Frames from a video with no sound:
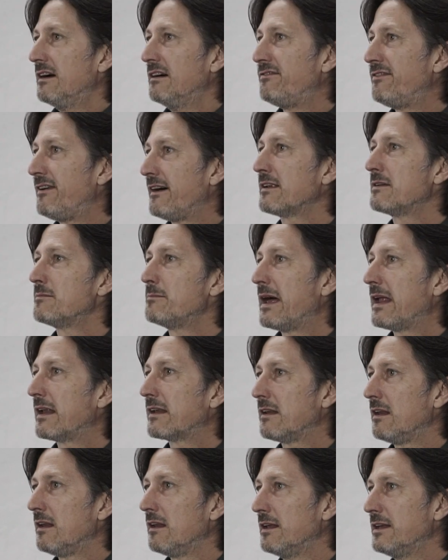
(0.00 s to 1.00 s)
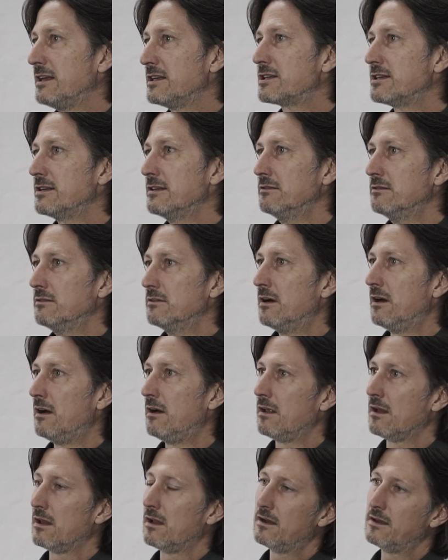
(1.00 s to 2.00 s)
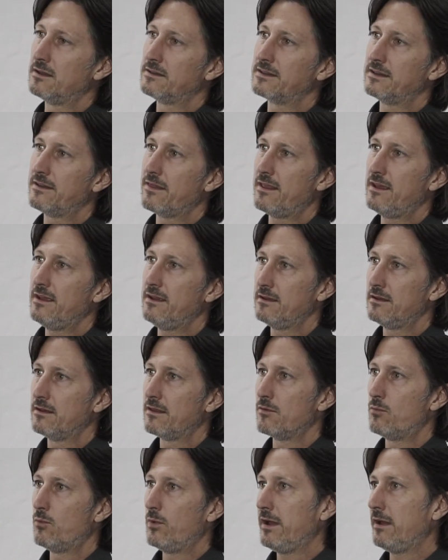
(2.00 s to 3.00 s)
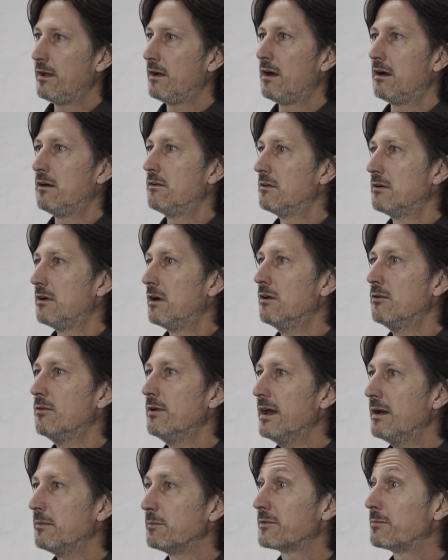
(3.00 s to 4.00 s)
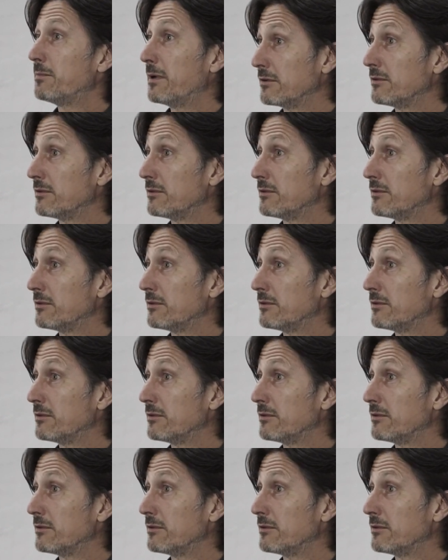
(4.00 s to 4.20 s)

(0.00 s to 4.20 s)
A fundamental issue lies in the way how OEMs,